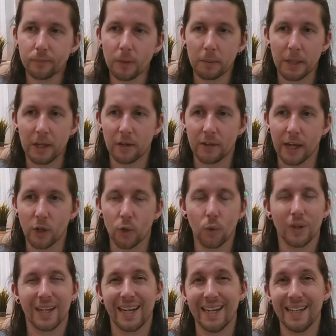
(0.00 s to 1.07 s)
At the end of the day, you're
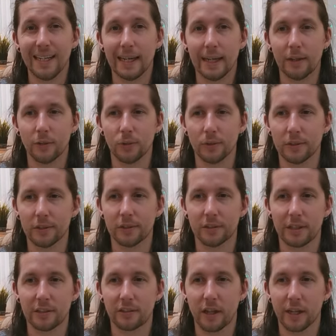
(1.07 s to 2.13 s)
not killing it. You're
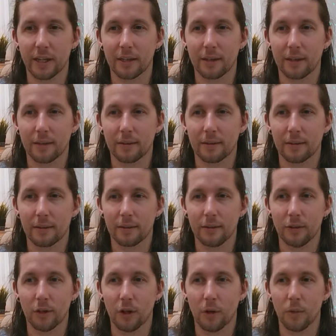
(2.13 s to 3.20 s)
just, it's like,
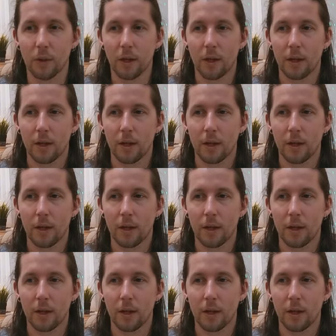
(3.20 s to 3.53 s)
you know,